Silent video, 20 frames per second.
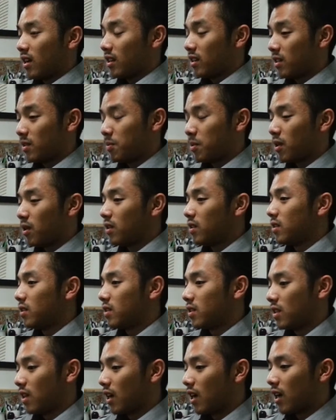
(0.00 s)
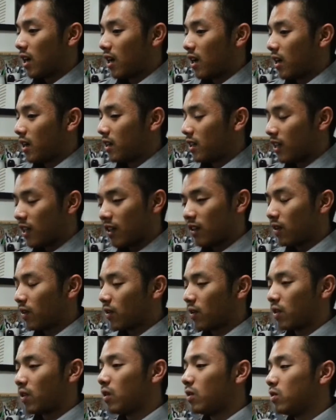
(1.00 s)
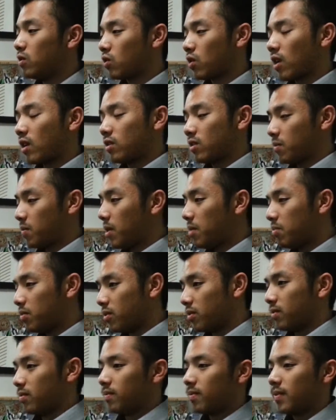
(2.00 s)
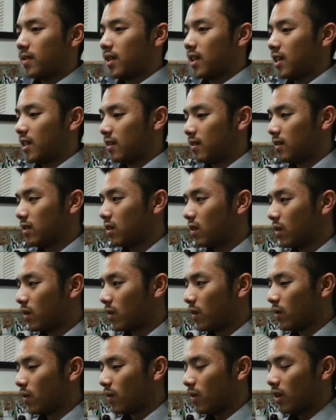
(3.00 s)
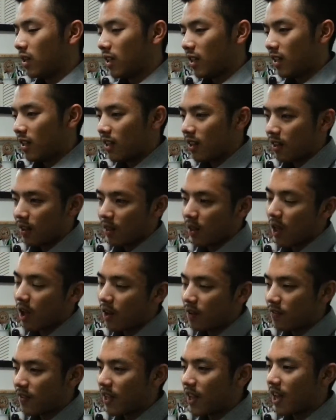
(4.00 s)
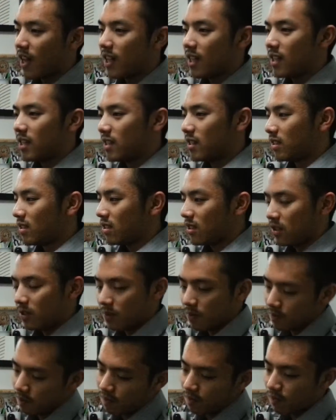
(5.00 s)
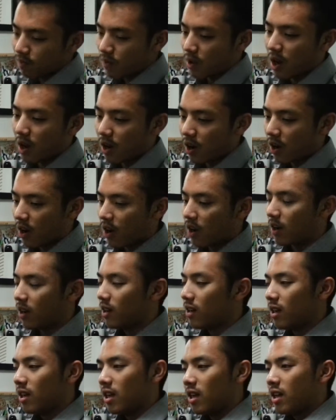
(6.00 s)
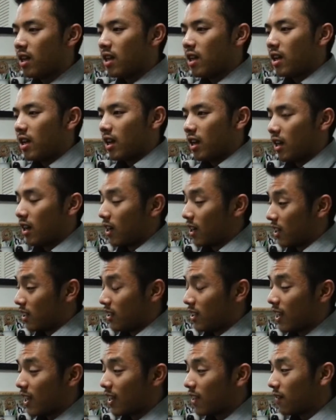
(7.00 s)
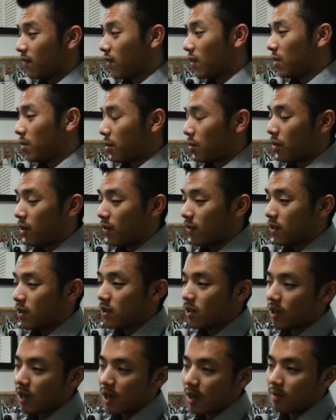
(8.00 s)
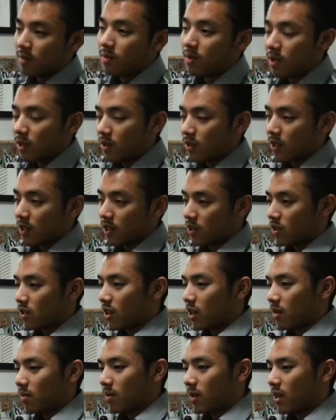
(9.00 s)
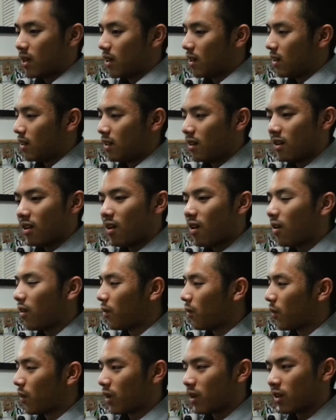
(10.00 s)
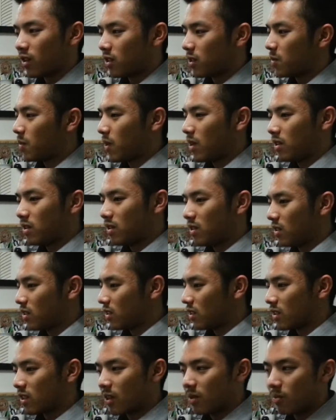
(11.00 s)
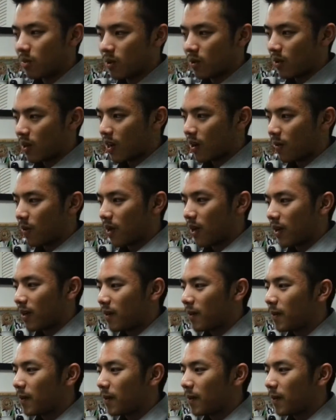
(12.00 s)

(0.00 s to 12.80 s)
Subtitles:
experience dealing with huge crowds of people. So a lot of that is just brought on, taken from a previous job to your next job, and all your work experience is just going to build that way.